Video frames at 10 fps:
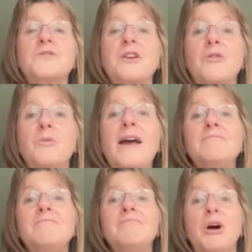So
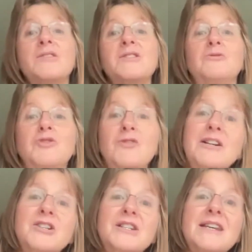when personal
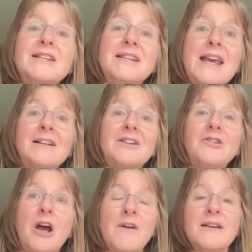tragedies hit, you
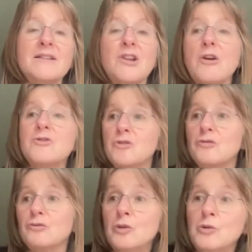know, there's no sort of
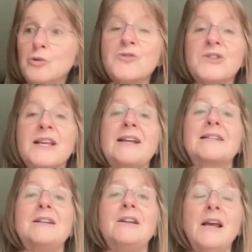rules set in.